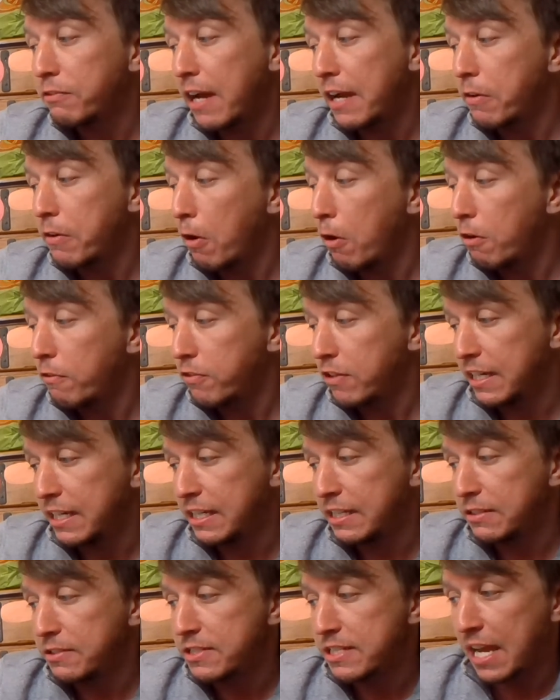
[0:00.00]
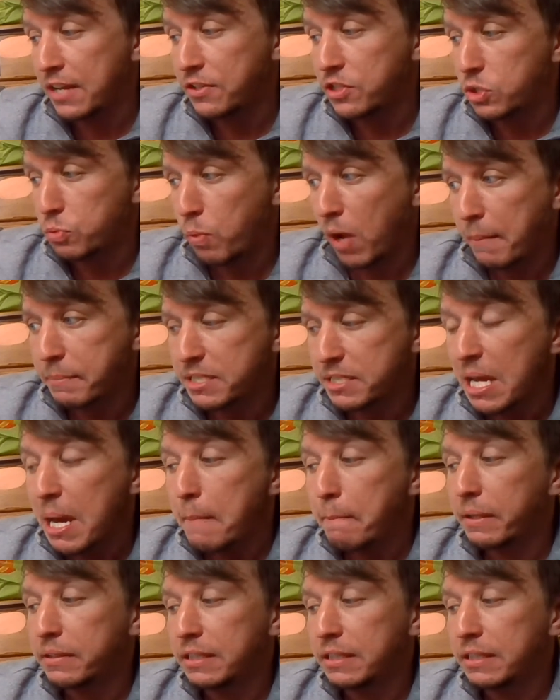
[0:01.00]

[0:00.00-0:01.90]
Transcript: ran over hills and swamps,